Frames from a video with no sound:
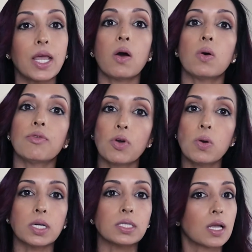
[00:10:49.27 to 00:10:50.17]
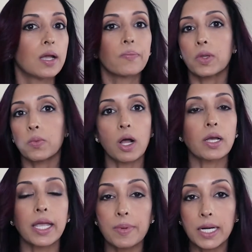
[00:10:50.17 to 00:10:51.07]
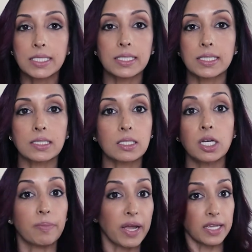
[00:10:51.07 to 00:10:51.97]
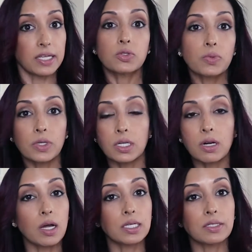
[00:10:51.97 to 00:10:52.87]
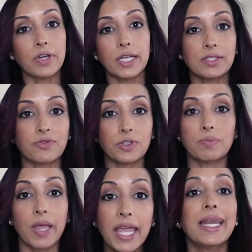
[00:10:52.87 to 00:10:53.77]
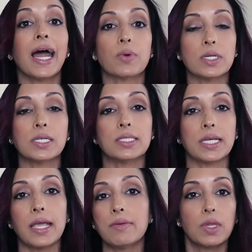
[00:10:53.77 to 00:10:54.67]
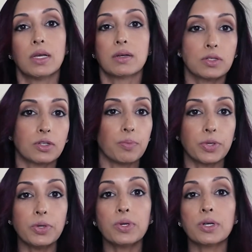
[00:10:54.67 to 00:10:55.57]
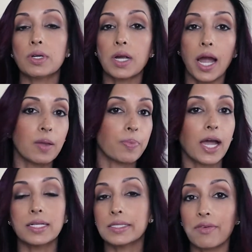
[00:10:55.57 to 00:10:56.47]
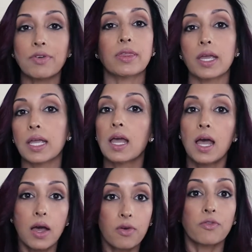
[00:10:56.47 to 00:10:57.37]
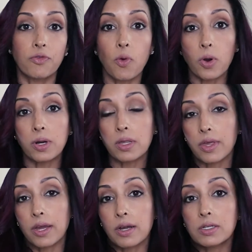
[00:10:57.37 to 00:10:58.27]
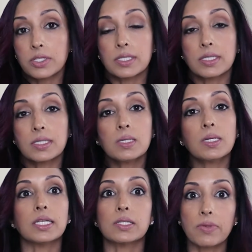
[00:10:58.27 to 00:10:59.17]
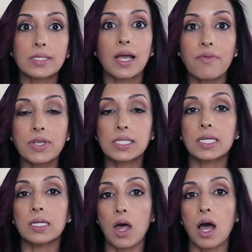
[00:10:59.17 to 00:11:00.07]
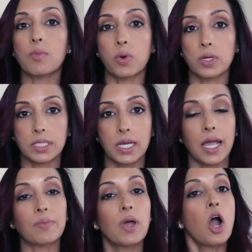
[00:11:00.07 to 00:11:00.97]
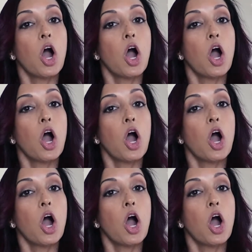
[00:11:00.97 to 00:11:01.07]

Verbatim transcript: Now, of course, we all came out of distance learning. My kids were on a device for eight hours a day computer, iPads, everything for their distance learning. So that's obviously a lot more time.